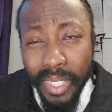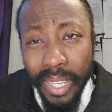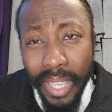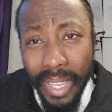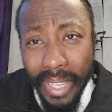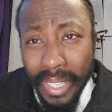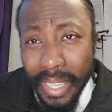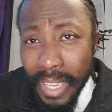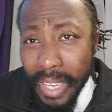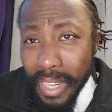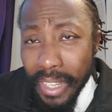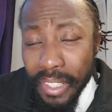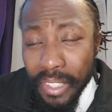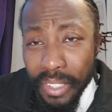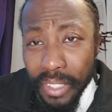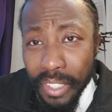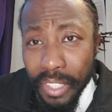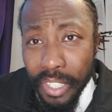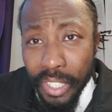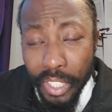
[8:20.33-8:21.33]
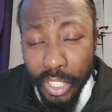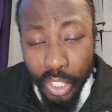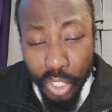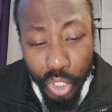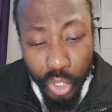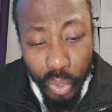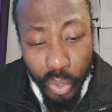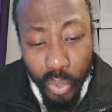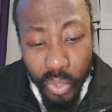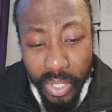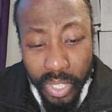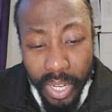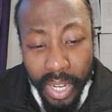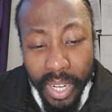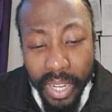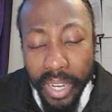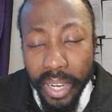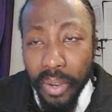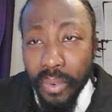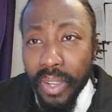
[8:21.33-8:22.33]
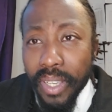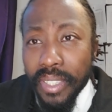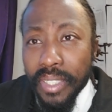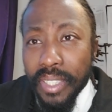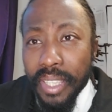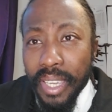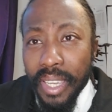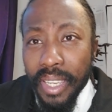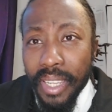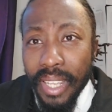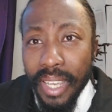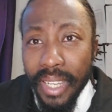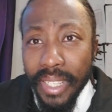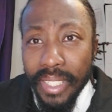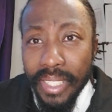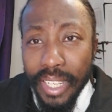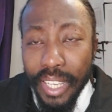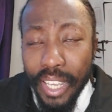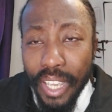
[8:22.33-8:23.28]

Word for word: Again, it shows it clear as day that